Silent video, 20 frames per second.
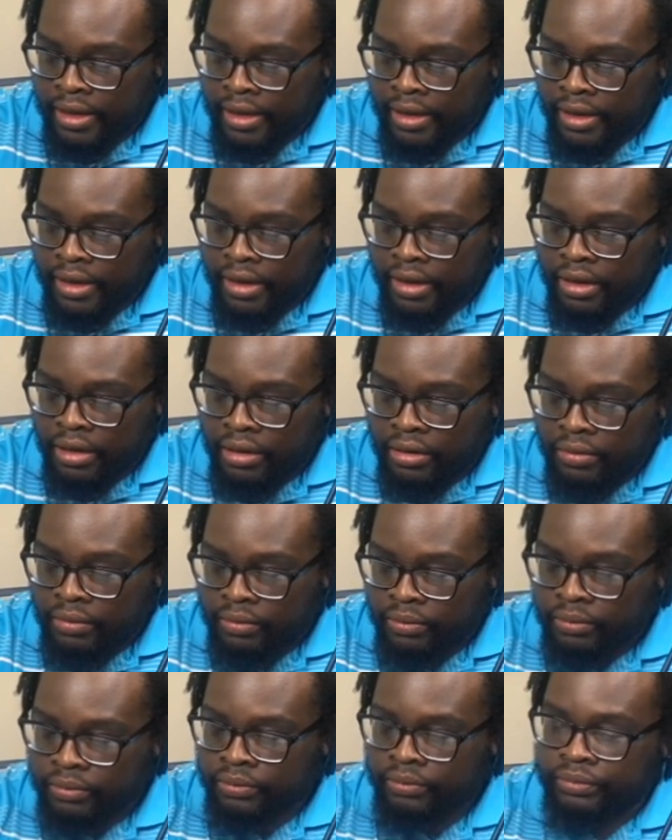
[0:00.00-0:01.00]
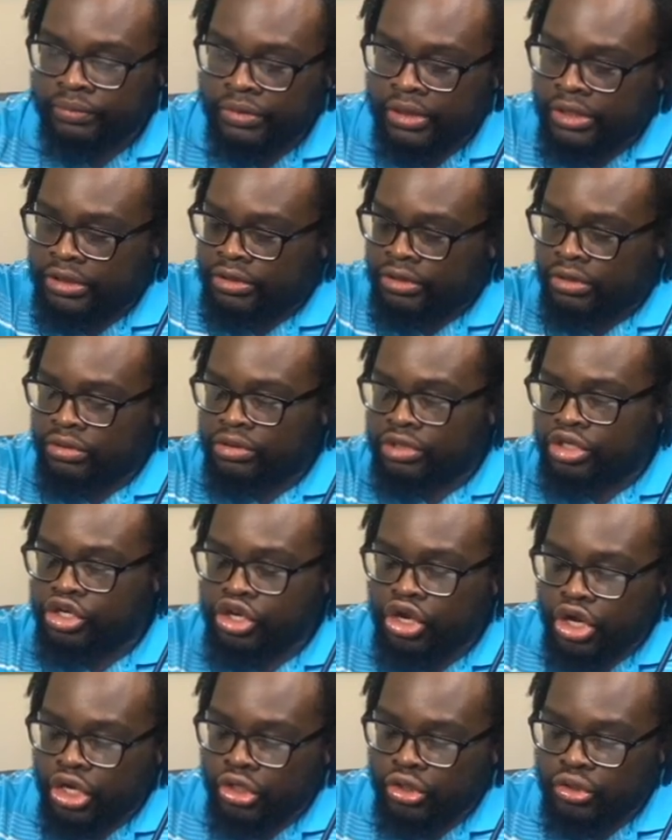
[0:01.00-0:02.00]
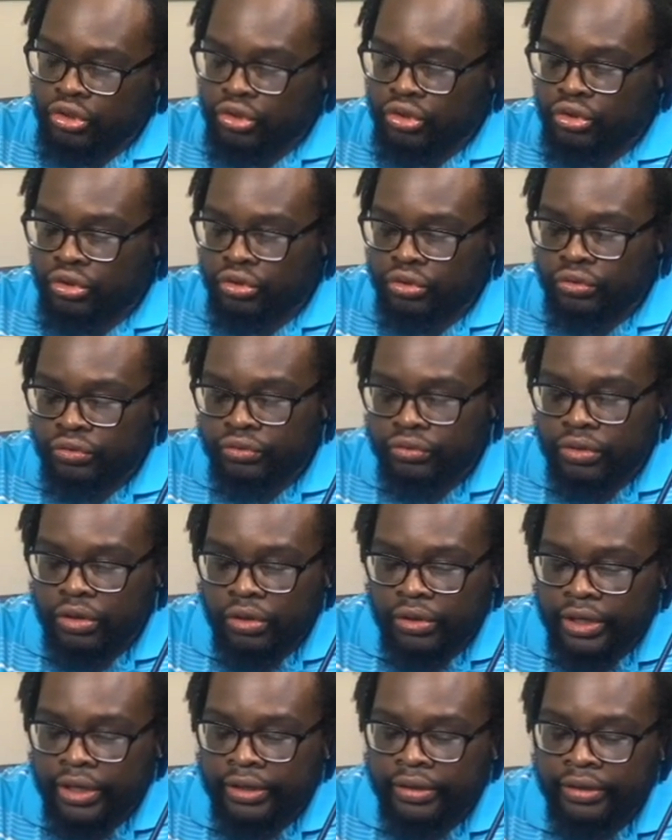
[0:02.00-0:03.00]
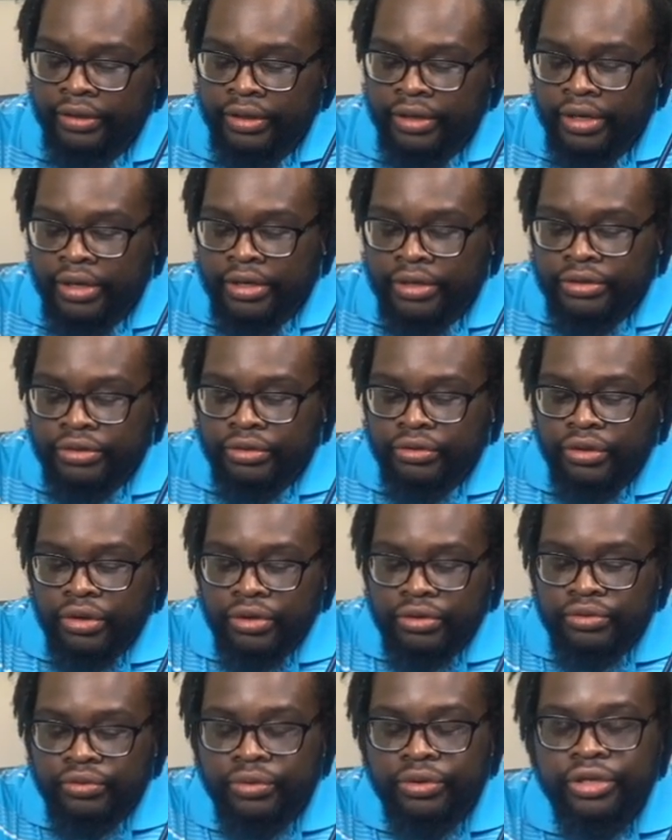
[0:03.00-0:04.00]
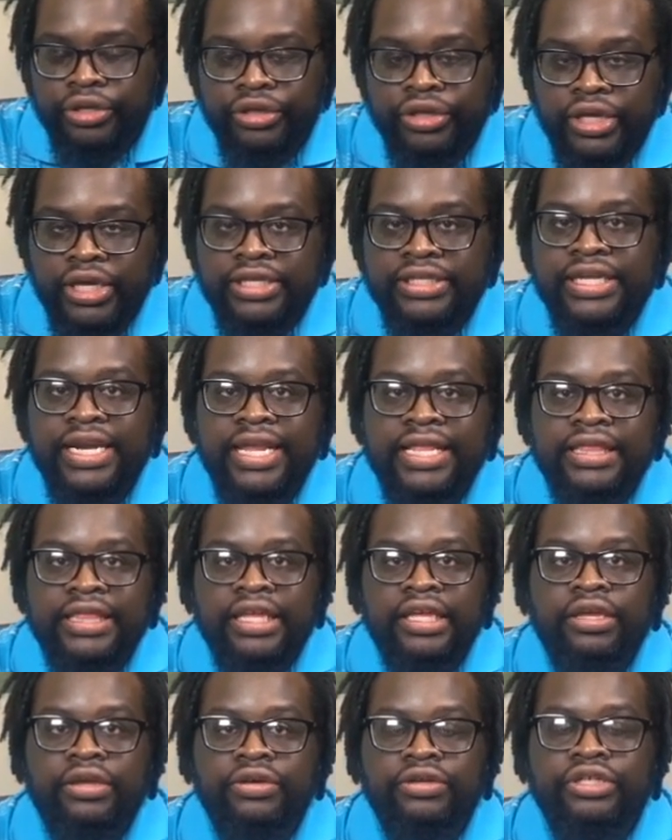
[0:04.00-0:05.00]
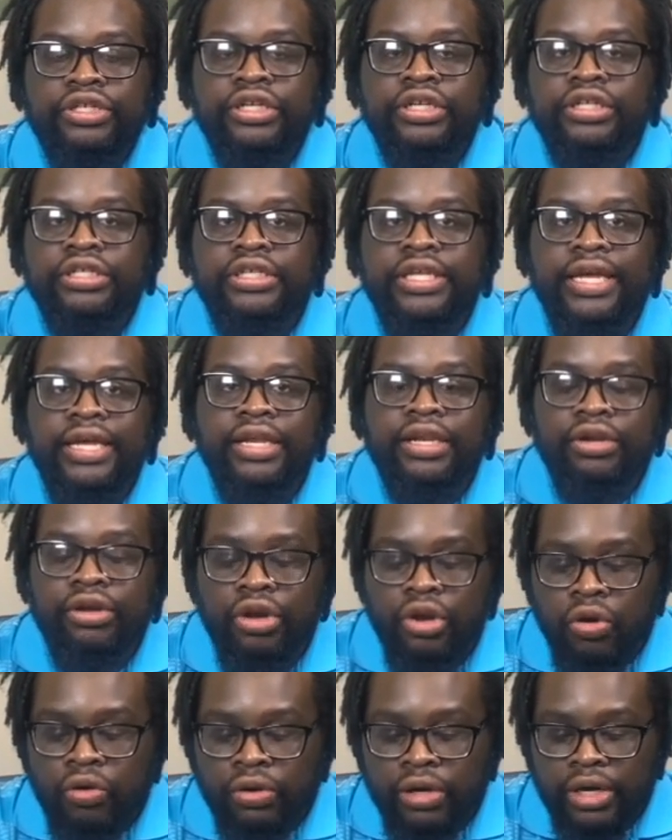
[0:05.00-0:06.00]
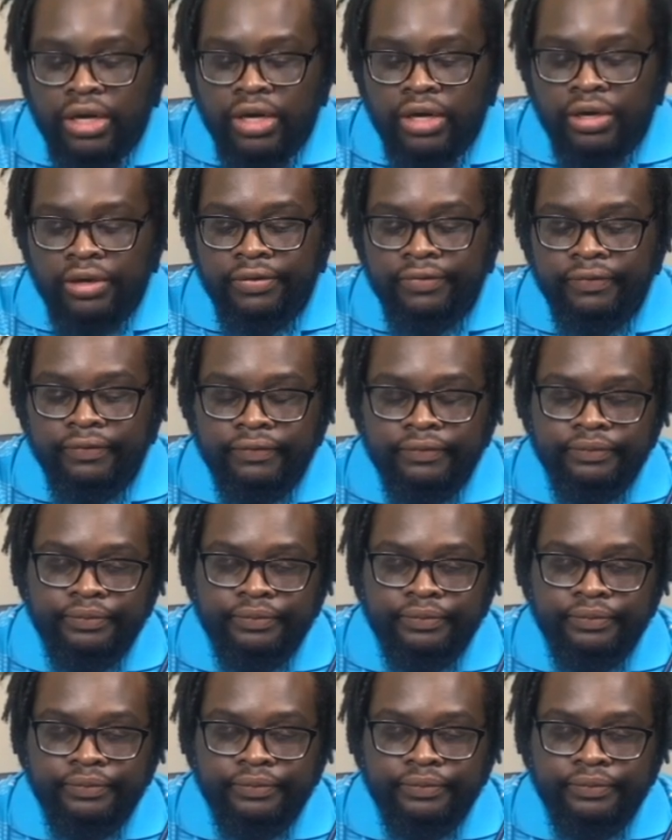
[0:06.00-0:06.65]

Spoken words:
Let's go to the next. Okay, so those were the things that I think you should take note of.